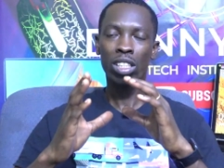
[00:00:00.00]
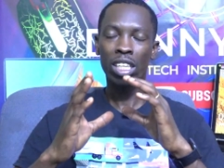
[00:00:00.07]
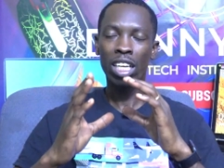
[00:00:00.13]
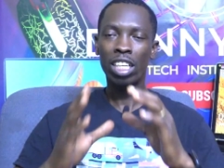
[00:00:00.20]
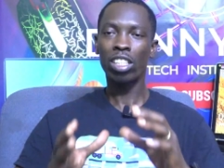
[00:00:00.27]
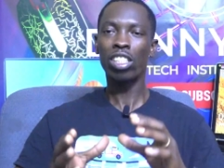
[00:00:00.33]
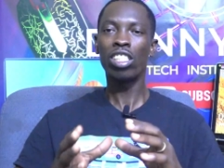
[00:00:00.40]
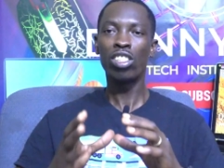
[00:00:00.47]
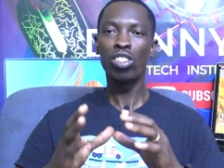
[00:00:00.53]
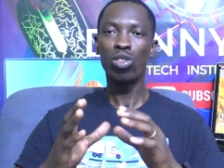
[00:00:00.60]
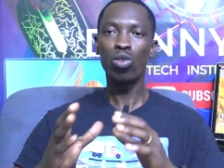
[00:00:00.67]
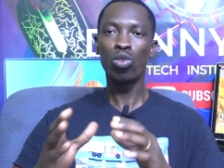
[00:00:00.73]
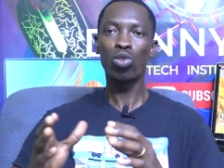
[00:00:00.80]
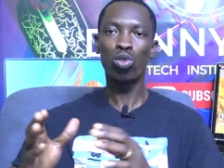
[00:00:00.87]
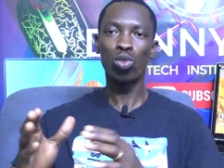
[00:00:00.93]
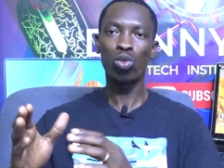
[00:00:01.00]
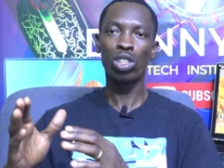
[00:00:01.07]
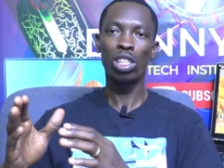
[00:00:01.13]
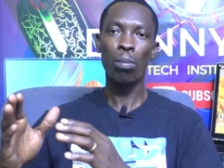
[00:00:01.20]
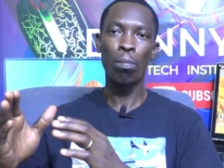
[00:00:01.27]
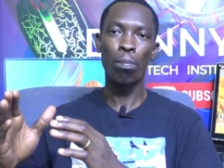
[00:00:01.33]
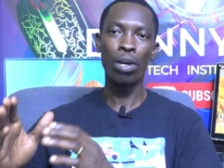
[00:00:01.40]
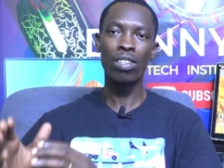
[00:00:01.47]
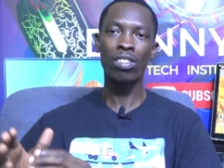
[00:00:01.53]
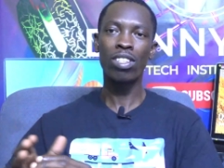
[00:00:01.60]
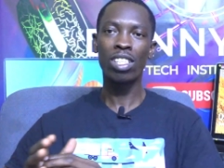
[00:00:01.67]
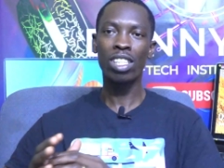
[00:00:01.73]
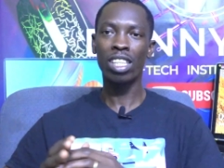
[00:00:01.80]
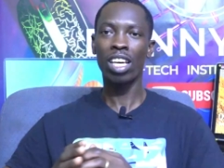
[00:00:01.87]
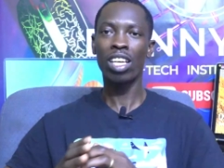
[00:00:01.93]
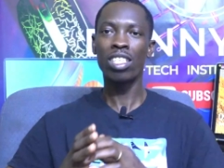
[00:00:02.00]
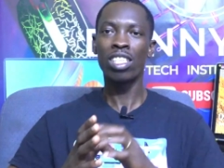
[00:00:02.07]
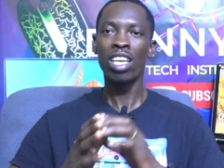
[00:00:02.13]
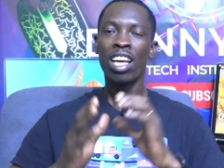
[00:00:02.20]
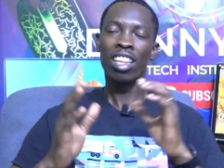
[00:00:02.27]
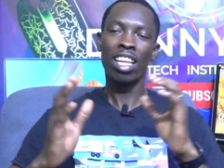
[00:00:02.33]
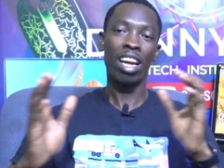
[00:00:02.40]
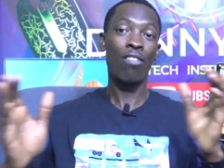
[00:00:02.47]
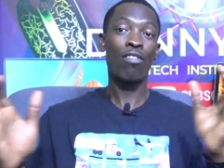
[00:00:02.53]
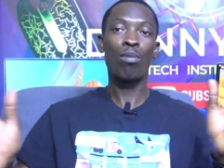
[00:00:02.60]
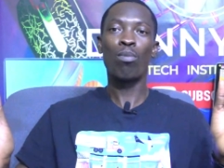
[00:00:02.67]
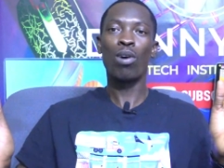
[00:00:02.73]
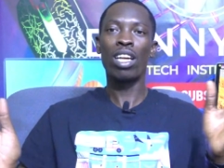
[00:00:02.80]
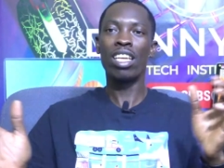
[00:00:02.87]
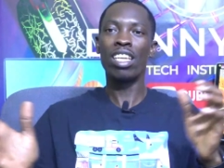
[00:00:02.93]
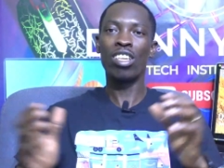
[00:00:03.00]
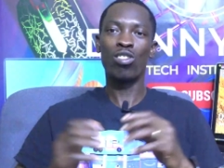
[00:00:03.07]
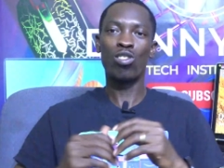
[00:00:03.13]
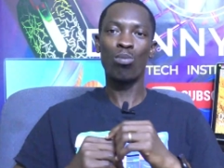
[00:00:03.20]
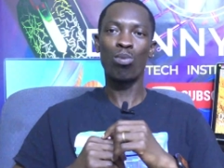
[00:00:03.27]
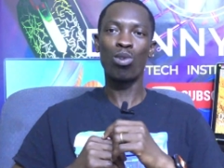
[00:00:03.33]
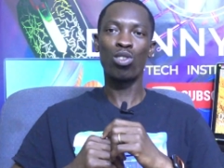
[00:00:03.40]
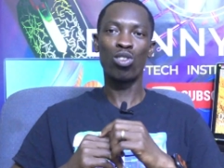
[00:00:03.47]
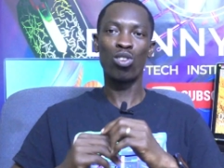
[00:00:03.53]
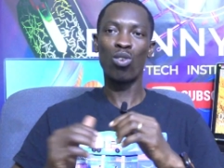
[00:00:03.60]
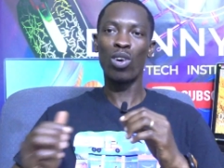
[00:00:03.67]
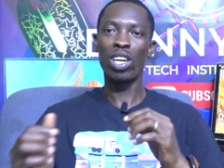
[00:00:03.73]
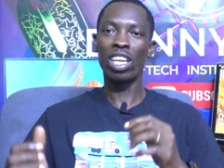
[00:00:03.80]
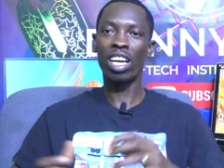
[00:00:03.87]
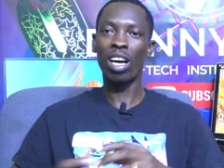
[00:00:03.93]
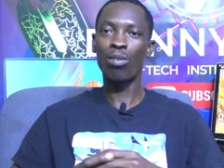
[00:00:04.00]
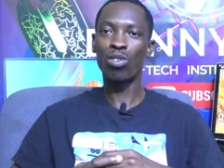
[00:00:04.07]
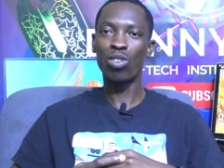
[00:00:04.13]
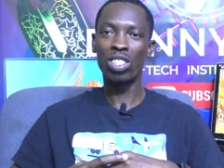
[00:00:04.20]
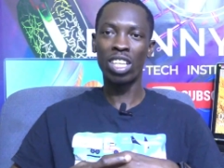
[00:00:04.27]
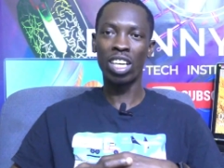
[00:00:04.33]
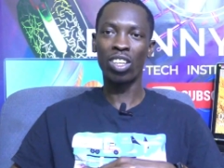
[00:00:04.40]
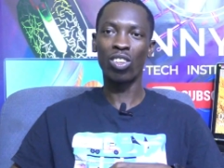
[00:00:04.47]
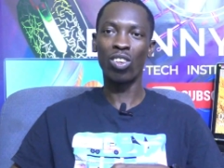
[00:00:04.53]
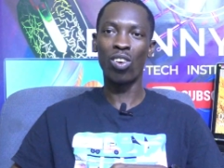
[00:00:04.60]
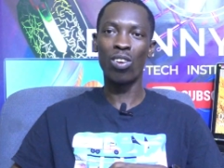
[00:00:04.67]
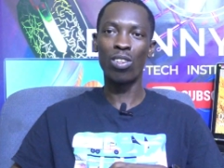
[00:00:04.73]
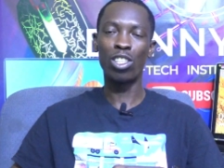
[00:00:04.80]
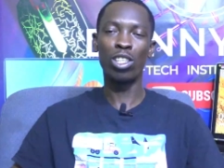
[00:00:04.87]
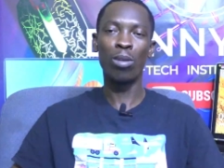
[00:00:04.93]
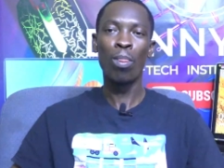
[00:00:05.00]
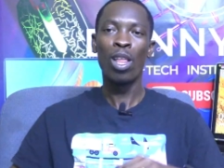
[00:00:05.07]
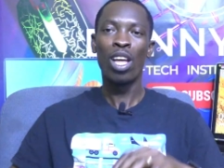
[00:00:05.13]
taking you through the basic things that everybody is supposed to know when it comes to technology.